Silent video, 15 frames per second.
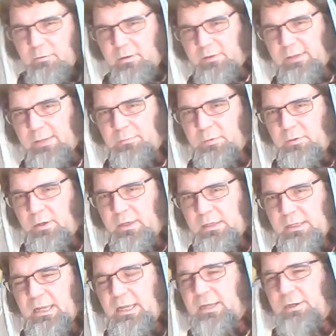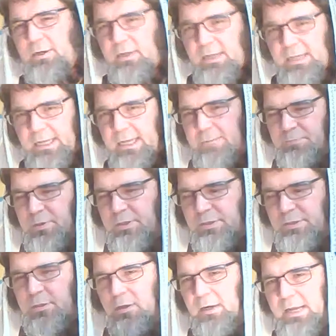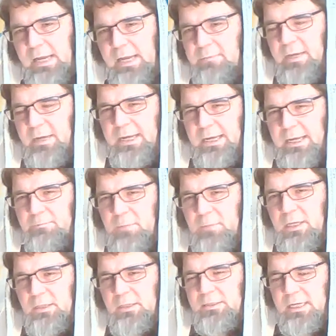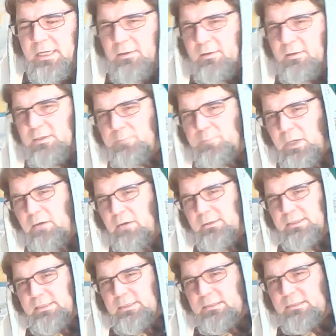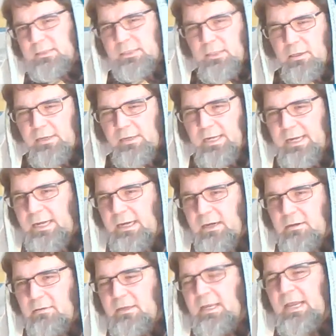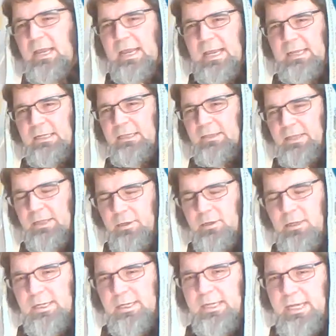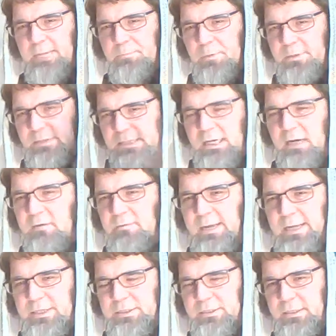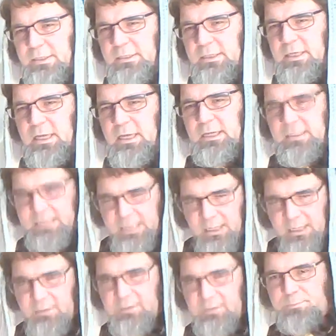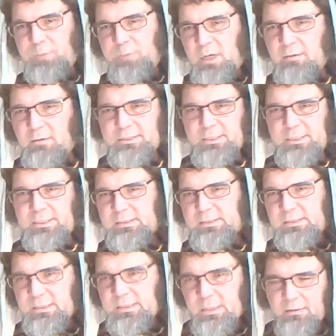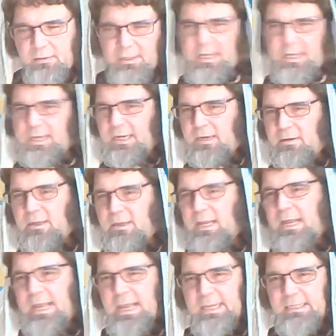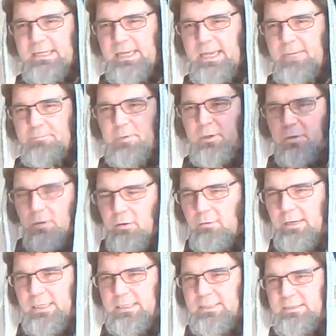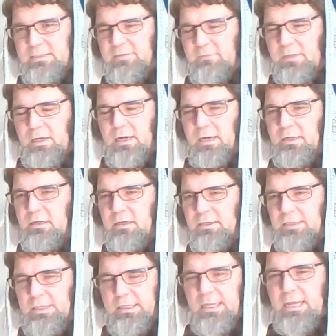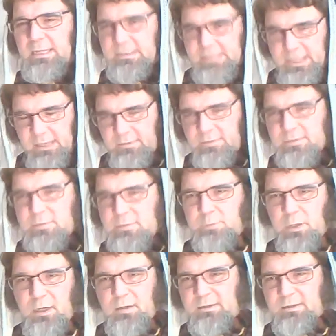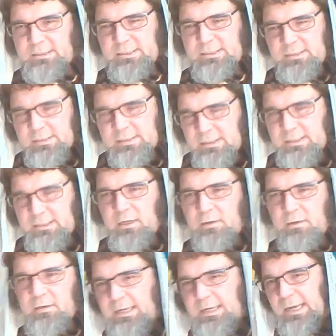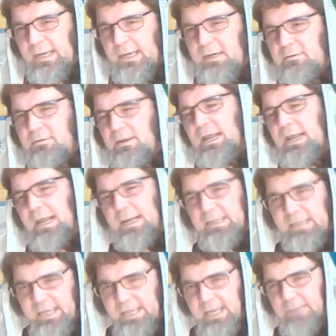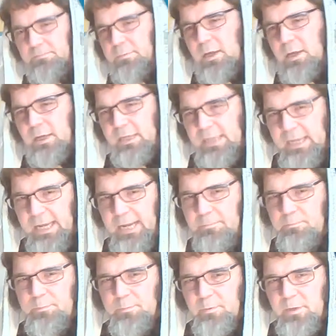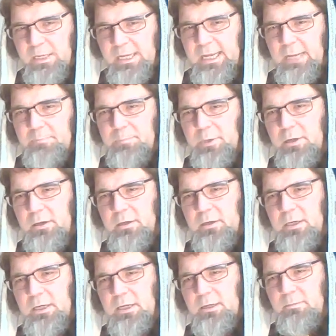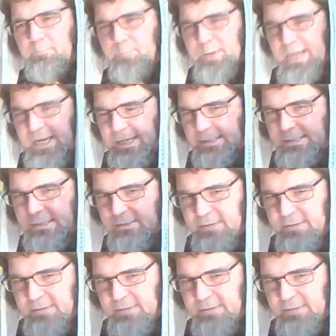where they belong. You're going to keep your joy. Amen. Tell those politicians to go to hell and that you're to keep your salvation. Tell those politicians to go to hell and keep your holiness of God on you. Tell those politicians to go to hell and keep keep keep your peace